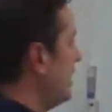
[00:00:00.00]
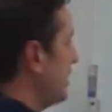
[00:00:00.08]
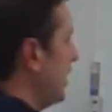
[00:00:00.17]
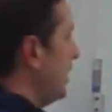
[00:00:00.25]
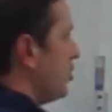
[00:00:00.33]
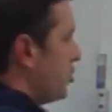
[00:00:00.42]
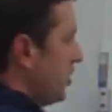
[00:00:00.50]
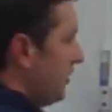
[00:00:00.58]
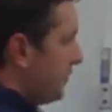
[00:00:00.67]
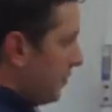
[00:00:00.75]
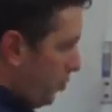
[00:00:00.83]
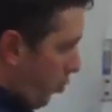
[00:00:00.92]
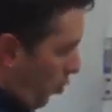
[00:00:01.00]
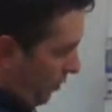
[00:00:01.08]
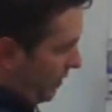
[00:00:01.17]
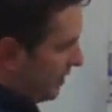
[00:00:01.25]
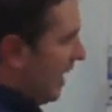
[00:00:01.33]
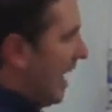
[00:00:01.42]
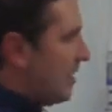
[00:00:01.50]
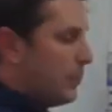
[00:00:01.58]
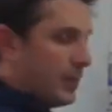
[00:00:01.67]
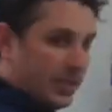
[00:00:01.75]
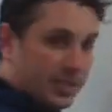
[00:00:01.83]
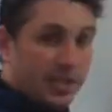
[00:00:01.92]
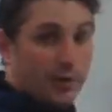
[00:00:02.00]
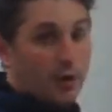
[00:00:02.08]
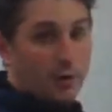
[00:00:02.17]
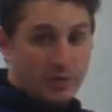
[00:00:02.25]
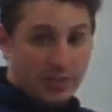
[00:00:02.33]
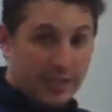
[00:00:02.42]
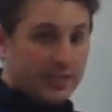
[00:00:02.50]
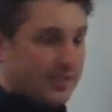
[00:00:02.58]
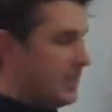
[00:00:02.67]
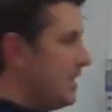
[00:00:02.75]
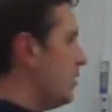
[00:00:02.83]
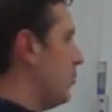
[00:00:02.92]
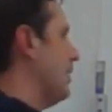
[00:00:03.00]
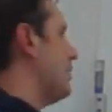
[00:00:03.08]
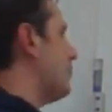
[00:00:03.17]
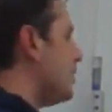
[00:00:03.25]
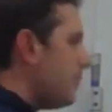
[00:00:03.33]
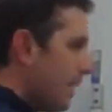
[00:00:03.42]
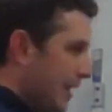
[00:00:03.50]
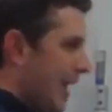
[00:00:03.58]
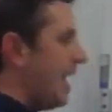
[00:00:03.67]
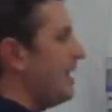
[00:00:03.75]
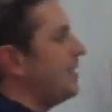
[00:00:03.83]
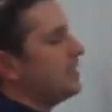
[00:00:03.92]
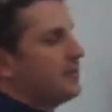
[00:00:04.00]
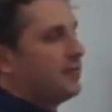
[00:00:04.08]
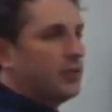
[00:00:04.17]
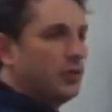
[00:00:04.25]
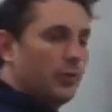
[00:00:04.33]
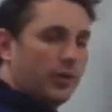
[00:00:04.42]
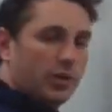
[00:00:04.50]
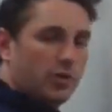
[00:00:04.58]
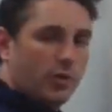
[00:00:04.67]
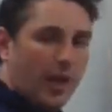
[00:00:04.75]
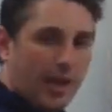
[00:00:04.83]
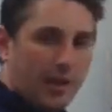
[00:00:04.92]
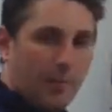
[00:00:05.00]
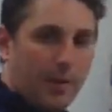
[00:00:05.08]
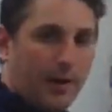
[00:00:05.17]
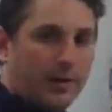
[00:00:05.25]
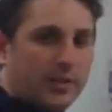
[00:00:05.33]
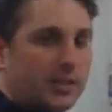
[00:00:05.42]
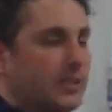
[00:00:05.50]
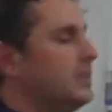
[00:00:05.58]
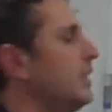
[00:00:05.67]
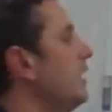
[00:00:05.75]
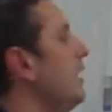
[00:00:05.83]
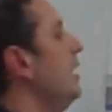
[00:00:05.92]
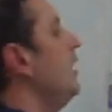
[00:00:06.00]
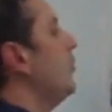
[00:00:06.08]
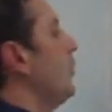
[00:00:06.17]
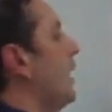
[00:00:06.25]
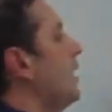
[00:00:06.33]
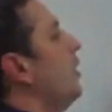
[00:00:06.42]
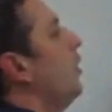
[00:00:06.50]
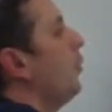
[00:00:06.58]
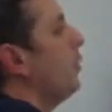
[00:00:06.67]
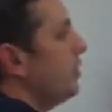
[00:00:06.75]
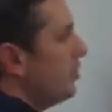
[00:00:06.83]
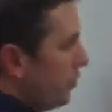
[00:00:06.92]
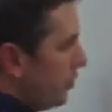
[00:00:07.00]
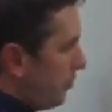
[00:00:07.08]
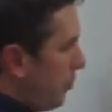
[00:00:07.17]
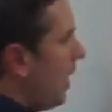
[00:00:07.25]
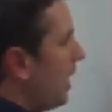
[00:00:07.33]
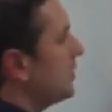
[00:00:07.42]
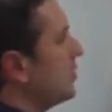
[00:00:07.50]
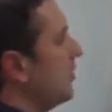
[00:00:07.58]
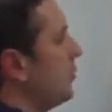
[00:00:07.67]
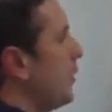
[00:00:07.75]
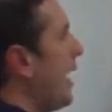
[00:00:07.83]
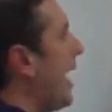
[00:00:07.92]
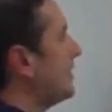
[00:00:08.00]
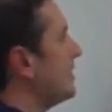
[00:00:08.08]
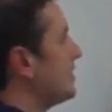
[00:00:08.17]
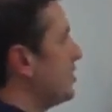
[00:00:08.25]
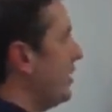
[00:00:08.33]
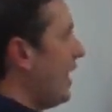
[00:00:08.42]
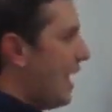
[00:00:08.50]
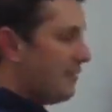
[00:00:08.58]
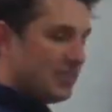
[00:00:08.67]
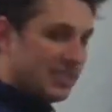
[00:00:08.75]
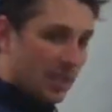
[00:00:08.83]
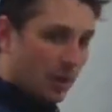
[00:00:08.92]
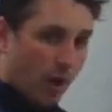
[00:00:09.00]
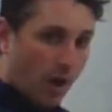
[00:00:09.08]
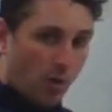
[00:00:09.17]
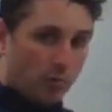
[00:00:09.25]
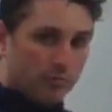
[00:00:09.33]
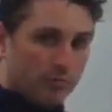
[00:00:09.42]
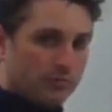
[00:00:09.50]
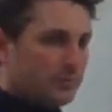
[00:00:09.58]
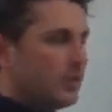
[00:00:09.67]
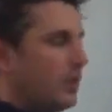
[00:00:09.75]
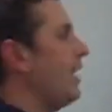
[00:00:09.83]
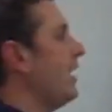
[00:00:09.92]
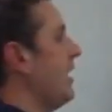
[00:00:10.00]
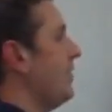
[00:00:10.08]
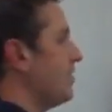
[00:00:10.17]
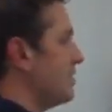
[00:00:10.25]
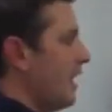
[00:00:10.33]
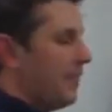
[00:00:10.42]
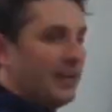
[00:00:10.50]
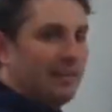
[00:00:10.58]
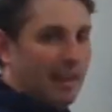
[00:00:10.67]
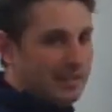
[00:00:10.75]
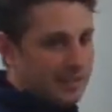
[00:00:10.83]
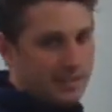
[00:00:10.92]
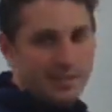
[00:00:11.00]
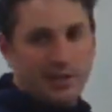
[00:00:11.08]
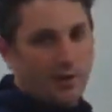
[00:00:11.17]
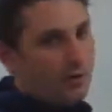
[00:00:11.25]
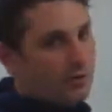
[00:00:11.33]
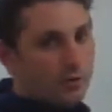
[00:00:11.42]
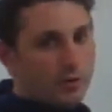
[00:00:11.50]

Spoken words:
is going to shift toward the side with the 0 to get to equilibrium. Again, because if you do a QK comparison, right, when you do your products over reactants, you're going to have 0, right, and there's nothing less than 0. So